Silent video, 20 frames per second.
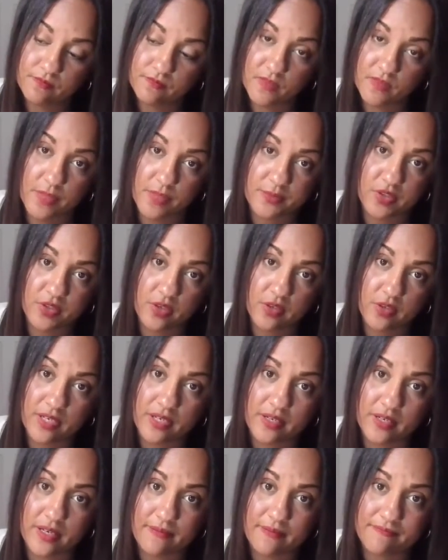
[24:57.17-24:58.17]
I'm sorry,
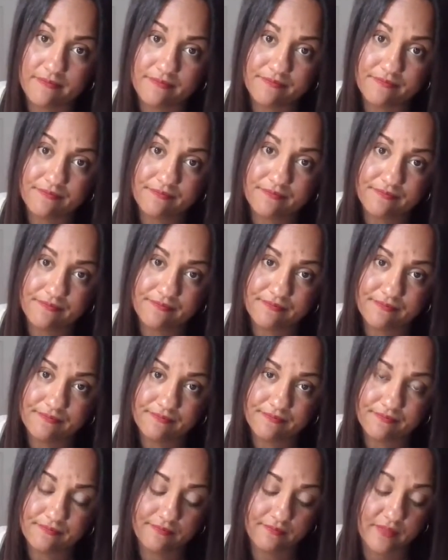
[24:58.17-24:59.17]
honey.
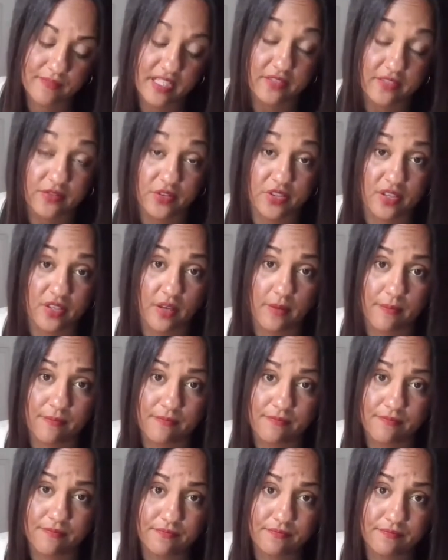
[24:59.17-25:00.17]
That's for
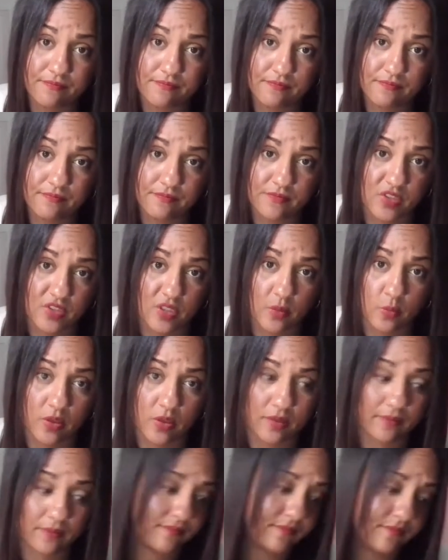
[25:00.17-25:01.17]

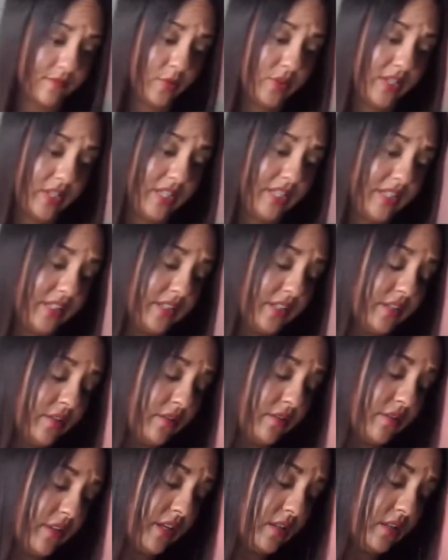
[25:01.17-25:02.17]
someone who needed to hear
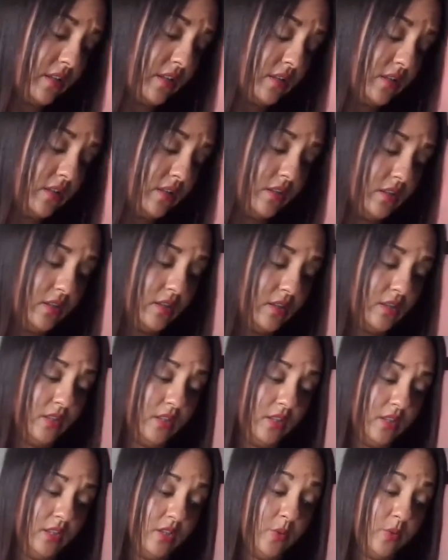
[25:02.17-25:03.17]
that.
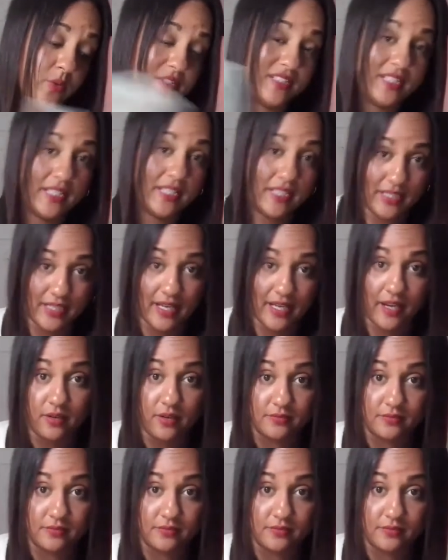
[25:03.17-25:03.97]
Who was in and out.